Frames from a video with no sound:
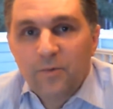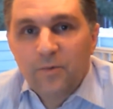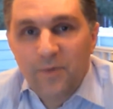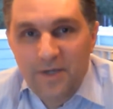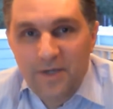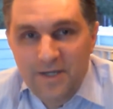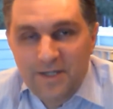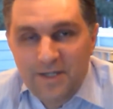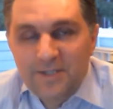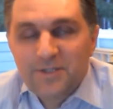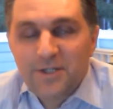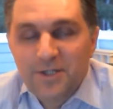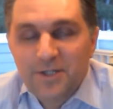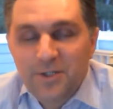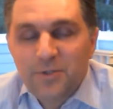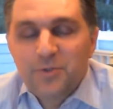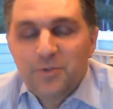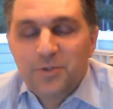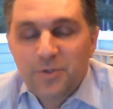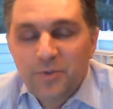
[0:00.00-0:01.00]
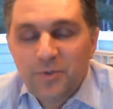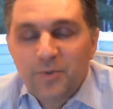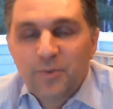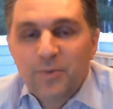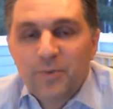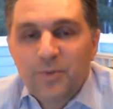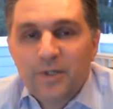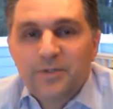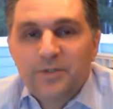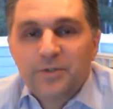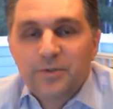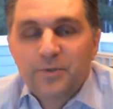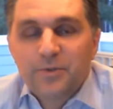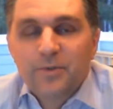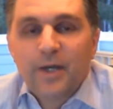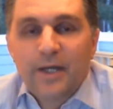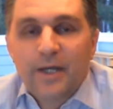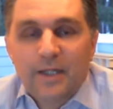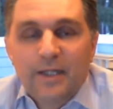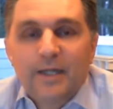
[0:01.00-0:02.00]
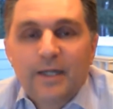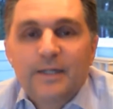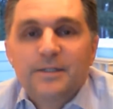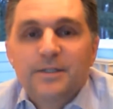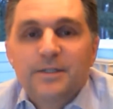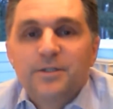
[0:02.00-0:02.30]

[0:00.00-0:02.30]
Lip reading: We continue to analyze and